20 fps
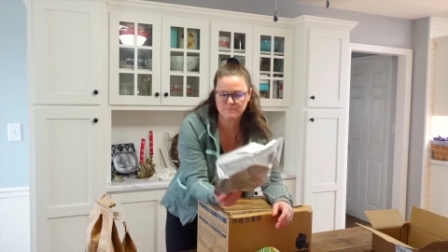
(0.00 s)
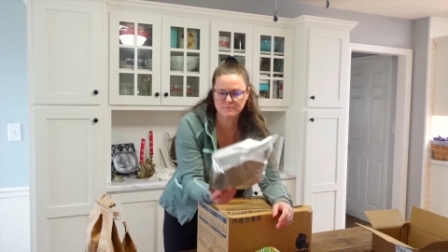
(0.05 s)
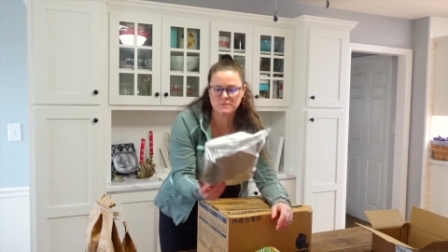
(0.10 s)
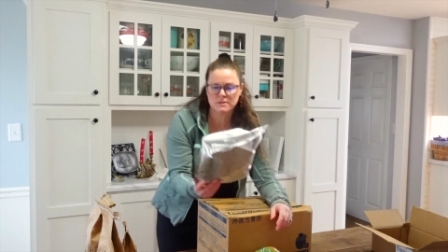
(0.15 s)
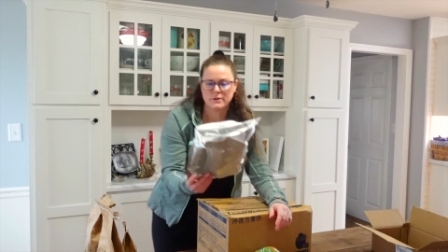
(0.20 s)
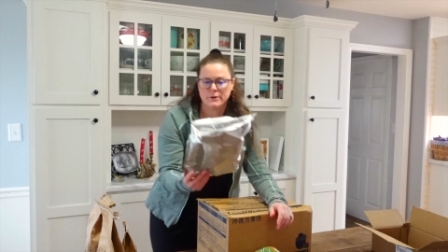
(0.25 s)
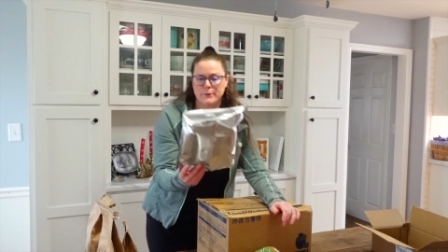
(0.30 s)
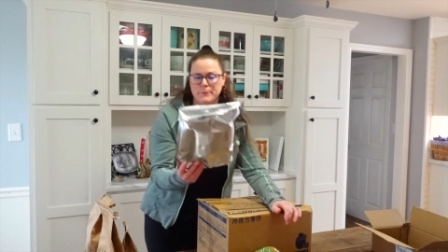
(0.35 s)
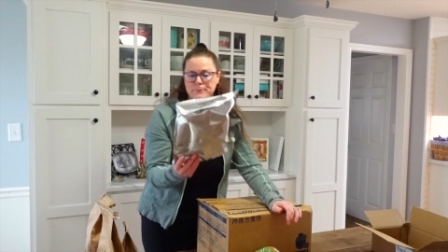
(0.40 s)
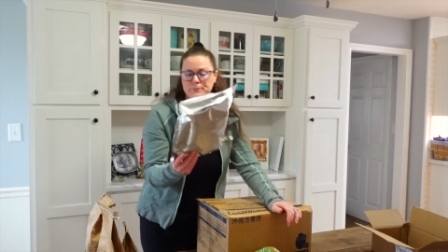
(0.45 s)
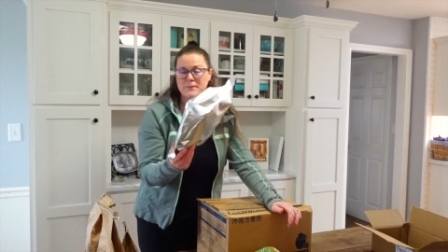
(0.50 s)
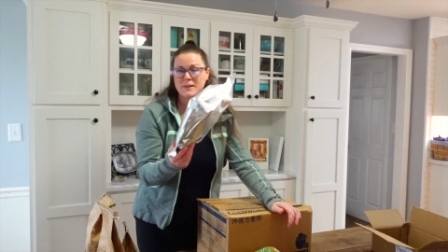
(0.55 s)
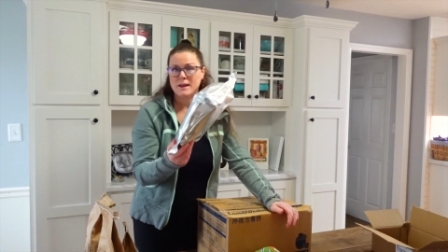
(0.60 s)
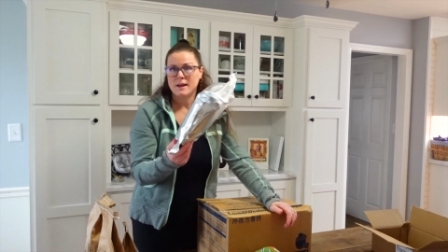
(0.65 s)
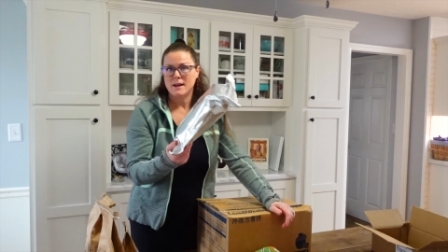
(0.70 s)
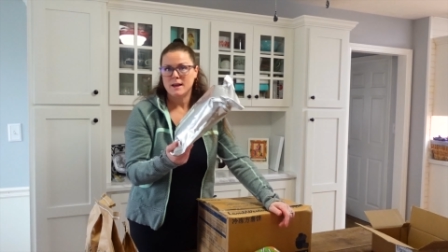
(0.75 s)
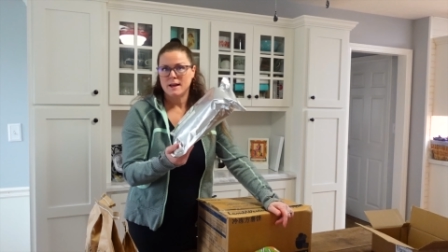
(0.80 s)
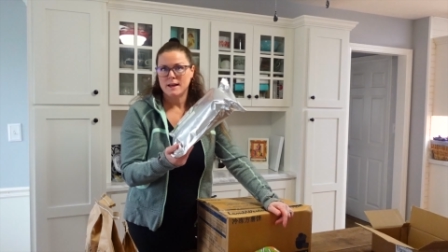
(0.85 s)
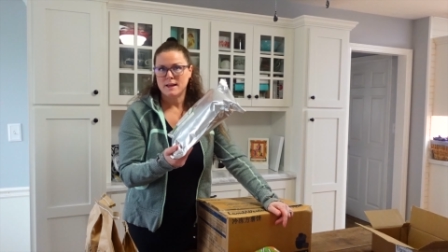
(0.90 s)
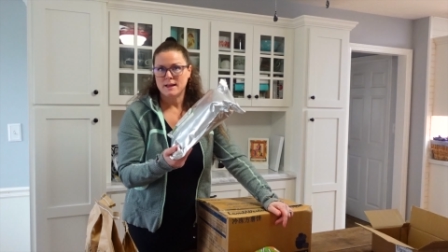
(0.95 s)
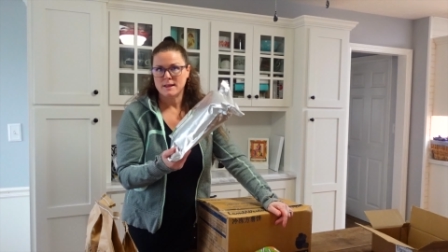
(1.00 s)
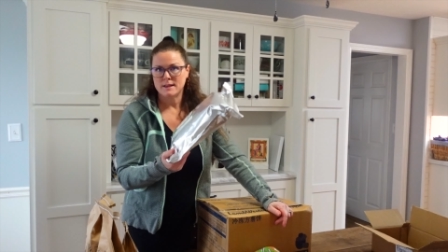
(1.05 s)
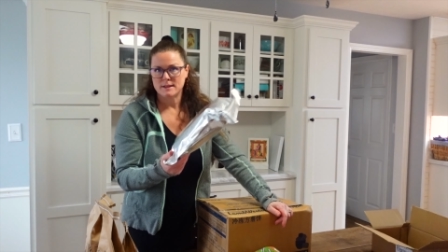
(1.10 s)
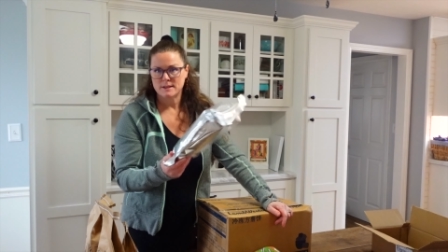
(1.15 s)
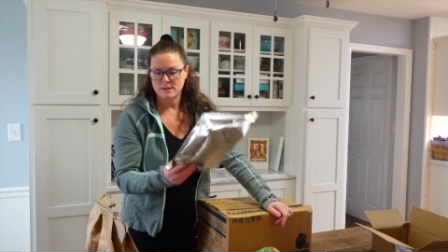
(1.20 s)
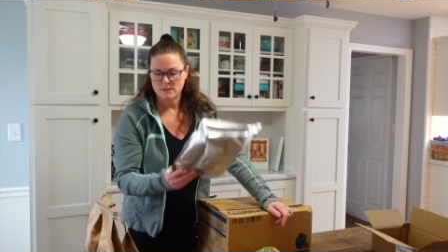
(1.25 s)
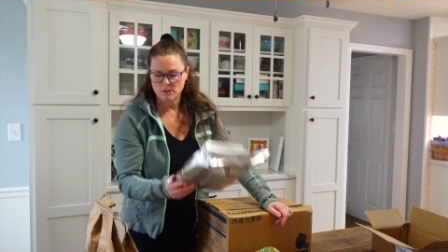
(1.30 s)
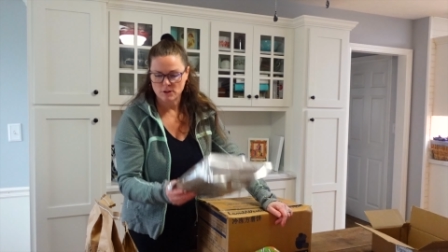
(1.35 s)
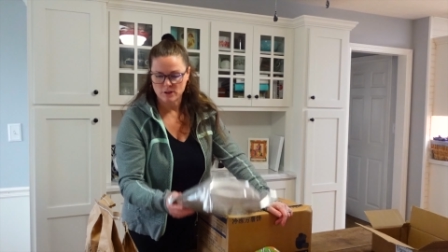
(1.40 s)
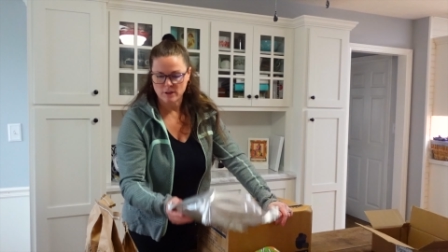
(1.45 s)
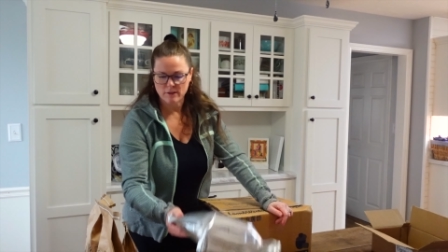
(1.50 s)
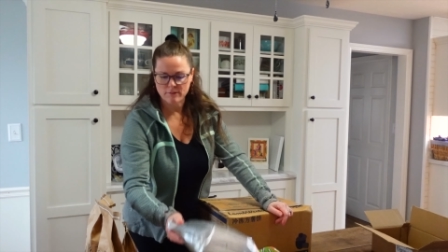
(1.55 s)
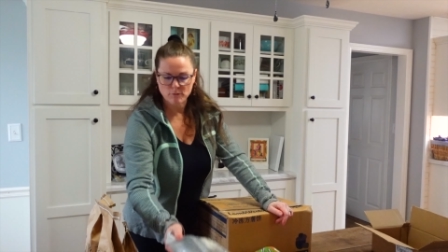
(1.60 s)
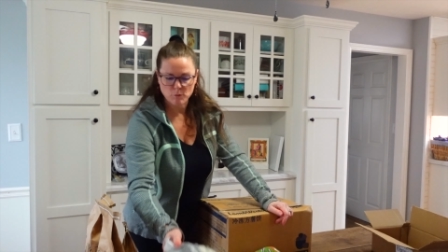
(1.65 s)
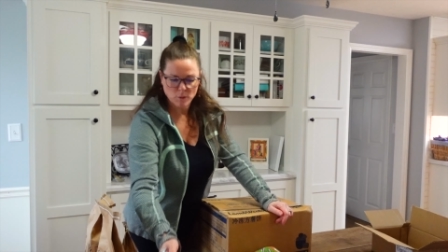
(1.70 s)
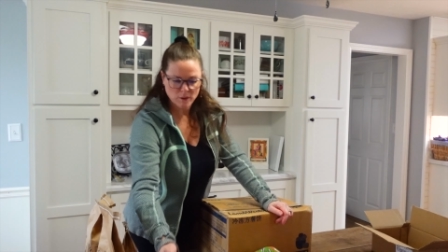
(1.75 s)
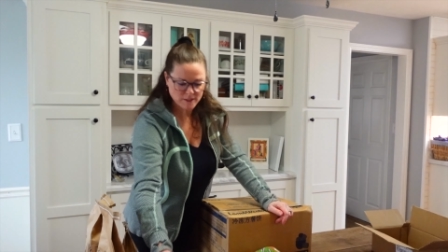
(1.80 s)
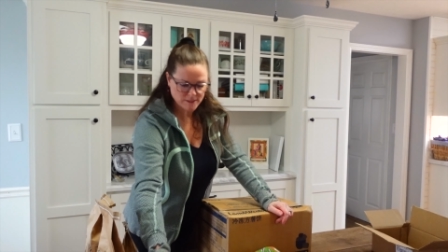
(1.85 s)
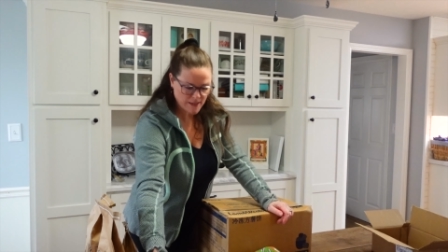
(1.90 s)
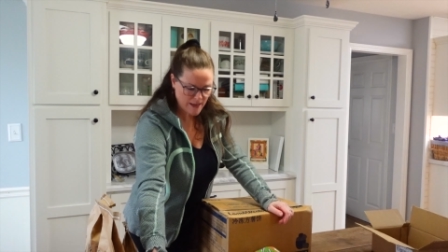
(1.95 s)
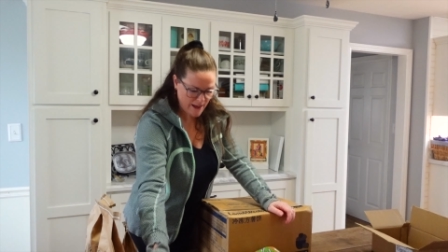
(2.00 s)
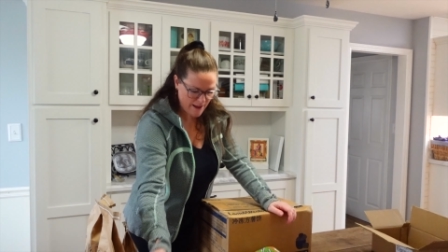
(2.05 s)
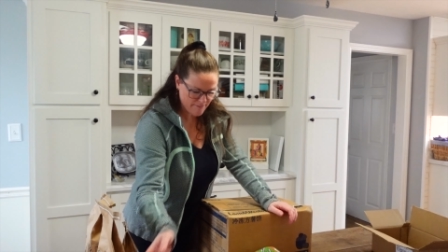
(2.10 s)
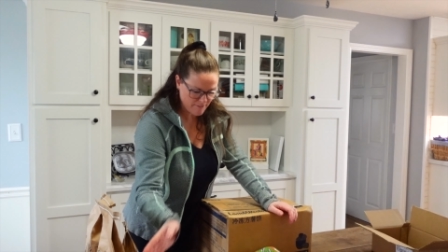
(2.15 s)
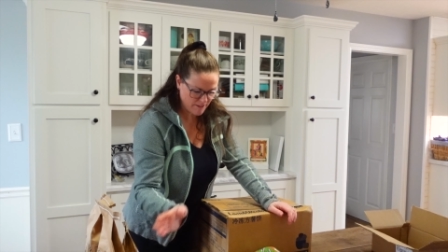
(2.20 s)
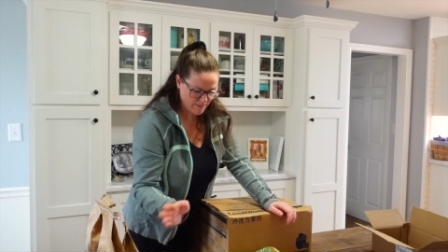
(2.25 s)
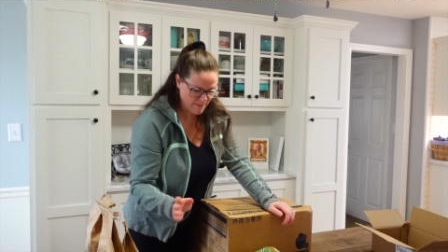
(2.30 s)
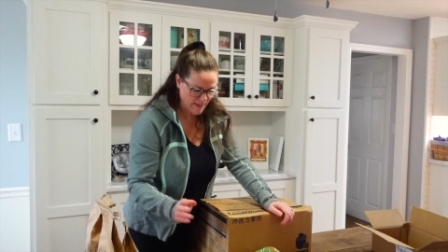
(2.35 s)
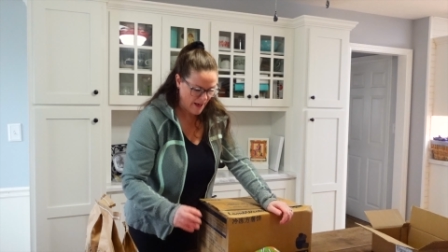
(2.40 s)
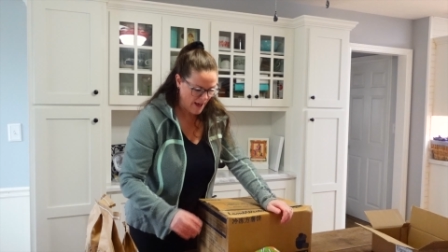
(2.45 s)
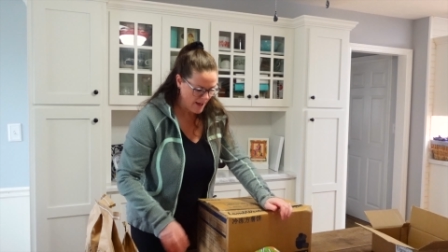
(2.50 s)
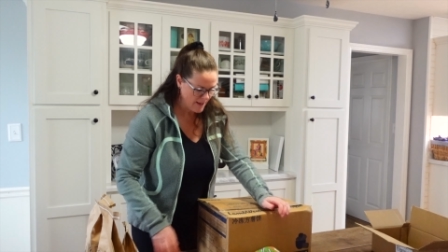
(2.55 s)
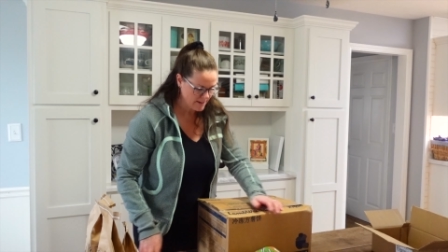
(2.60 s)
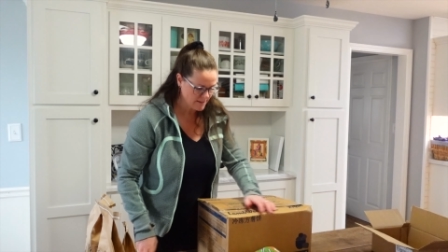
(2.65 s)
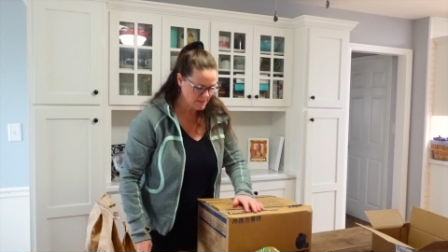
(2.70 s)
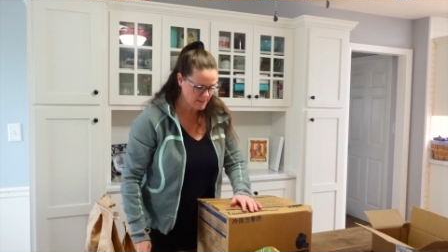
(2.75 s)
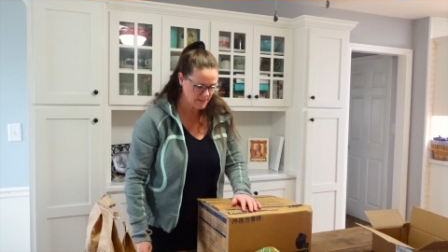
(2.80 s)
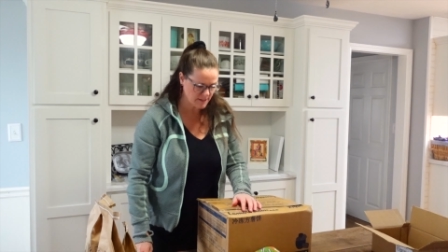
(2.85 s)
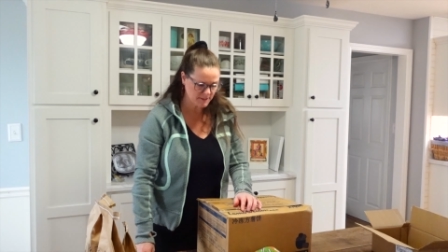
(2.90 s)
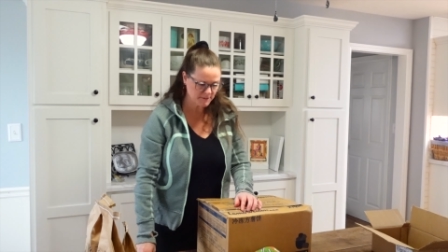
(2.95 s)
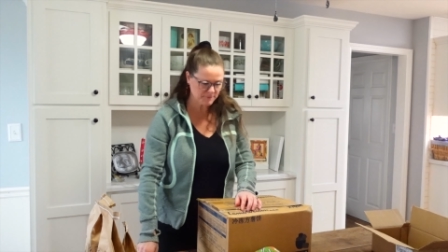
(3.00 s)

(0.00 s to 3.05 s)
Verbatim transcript: So looking forward to having that.